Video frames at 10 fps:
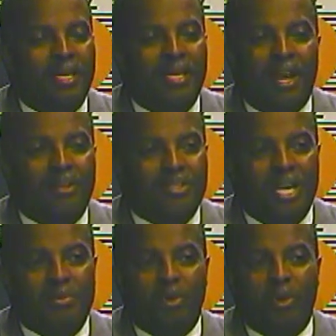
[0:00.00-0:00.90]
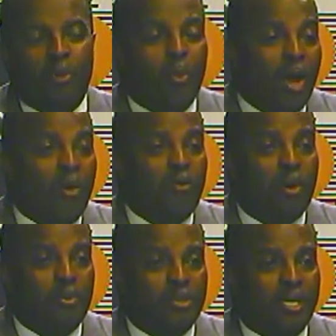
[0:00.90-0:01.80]
in our chamber are well
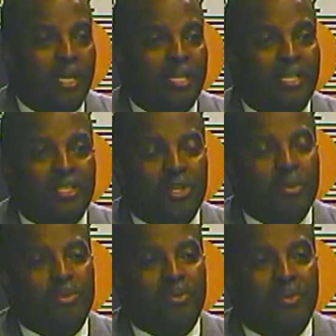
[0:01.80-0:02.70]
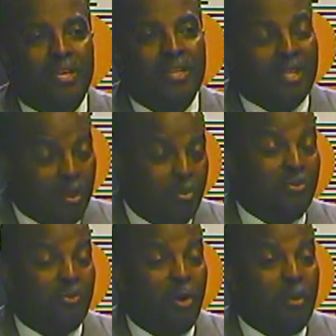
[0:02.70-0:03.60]
represented in terms of their
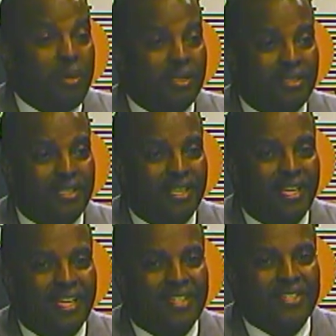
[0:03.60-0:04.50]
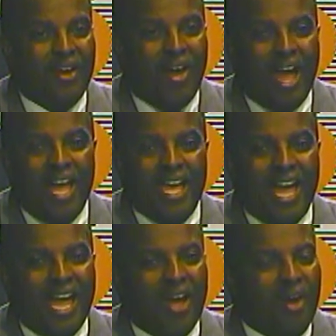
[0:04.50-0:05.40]
performance. So
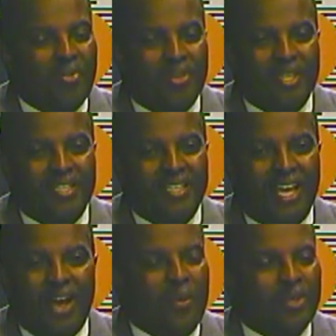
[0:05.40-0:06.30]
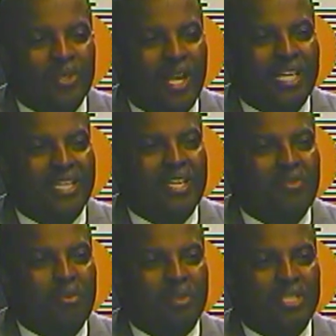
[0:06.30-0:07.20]
I always like to
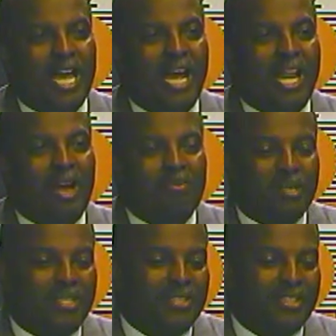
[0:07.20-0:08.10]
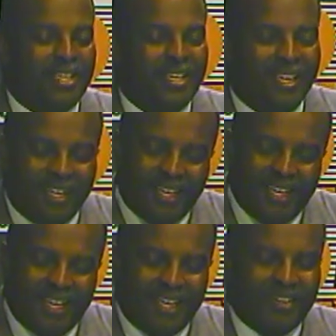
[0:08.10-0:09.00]
give them a shout out because
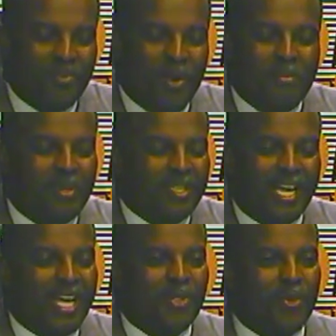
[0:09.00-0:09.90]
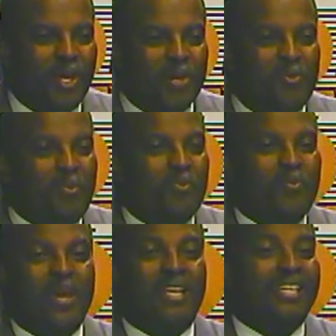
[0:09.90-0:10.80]
women, contrary to
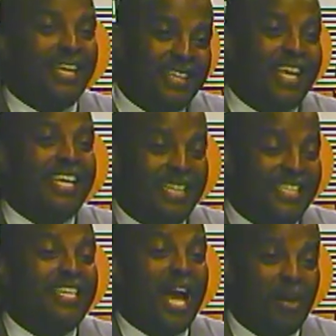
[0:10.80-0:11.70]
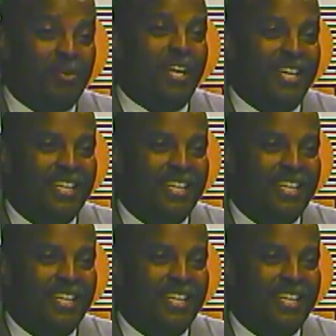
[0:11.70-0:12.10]
men, they get the job done.